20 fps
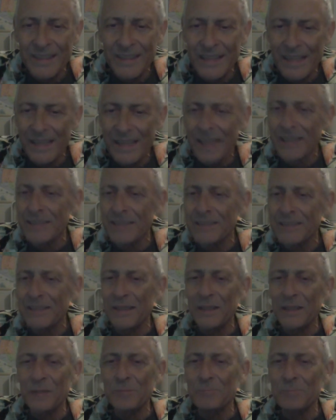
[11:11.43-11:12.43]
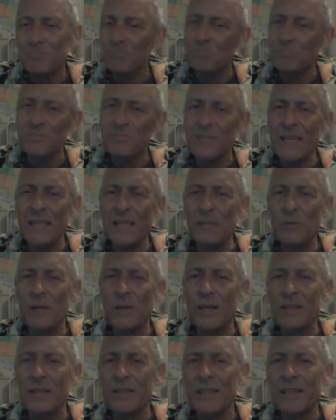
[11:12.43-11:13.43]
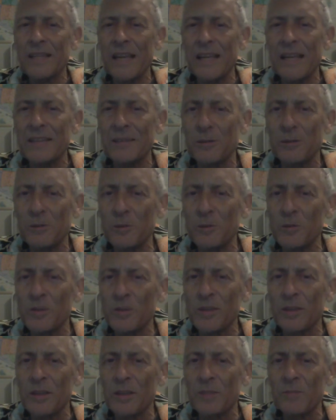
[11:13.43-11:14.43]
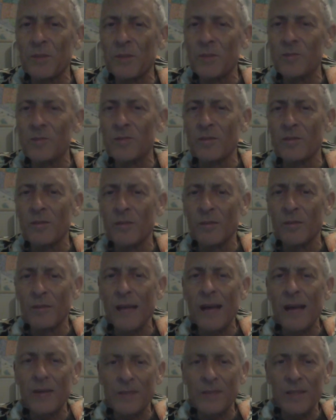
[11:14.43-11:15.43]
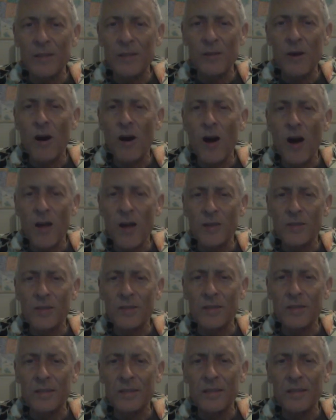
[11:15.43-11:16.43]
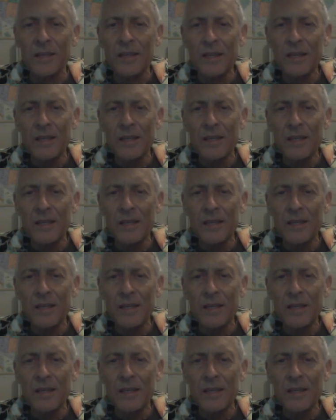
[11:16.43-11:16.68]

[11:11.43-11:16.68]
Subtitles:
And anyway, they had to loosen up those lousy laws that